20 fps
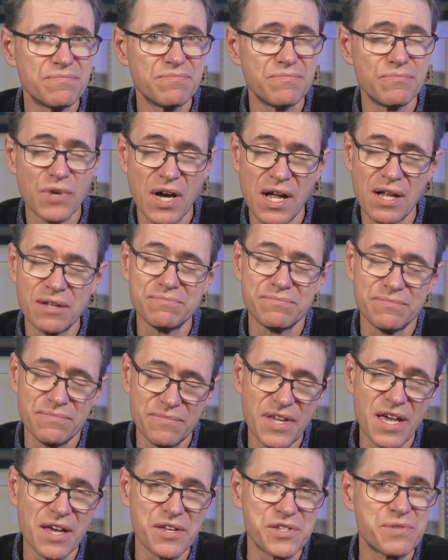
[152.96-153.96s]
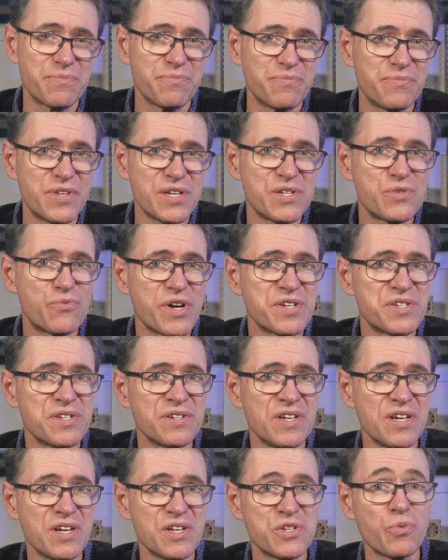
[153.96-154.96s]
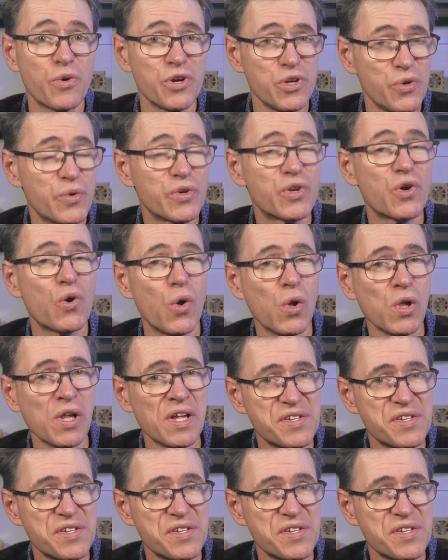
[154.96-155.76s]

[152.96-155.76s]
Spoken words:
well, yes, this resin is what you would call